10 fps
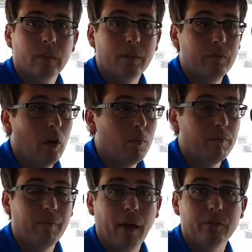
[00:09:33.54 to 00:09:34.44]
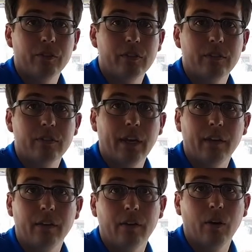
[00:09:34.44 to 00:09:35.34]
Nope. I was just gonna say,
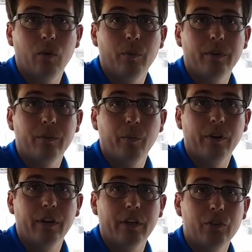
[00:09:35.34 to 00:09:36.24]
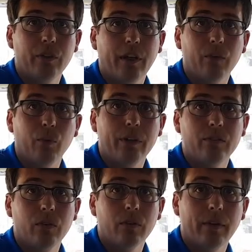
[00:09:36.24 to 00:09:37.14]
you know, we we're gonna get you that
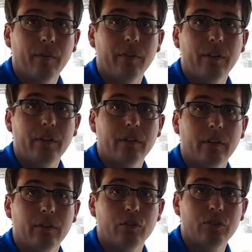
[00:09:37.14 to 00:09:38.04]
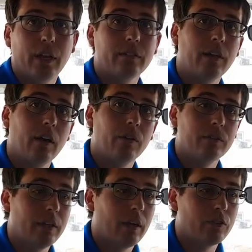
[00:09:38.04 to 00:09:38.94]
rental and everything to test out and
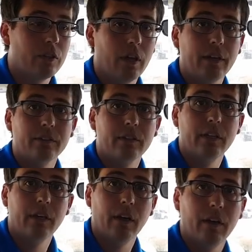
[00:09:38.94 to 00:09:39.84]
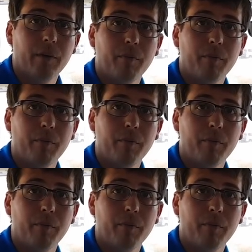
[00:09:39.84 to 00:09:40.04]
see how. Oh, that's right. The, that's right. Uh, okay,